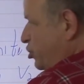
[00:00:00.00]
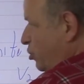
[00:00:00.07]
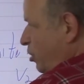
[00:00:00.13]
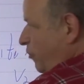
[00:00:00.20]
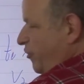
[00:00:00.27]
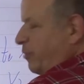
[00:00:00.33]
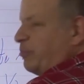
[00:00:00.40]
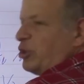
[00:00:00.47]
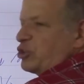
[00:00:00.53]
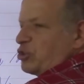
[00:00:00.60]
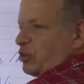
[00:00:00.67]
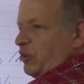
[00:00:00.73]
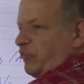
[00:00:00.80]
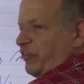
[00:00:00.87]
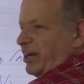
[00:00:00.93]
of a
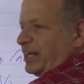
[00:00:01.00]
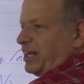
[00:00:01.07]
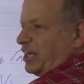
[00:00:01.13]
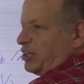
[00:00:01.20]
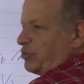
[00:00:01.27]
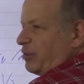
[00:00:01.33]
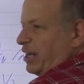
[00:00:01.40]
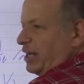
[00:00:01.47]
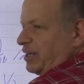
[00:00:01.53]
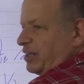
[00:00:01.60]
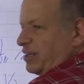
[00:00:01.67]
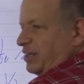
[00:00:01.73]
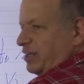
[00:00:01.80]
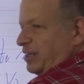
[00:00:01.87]
module of finite rank.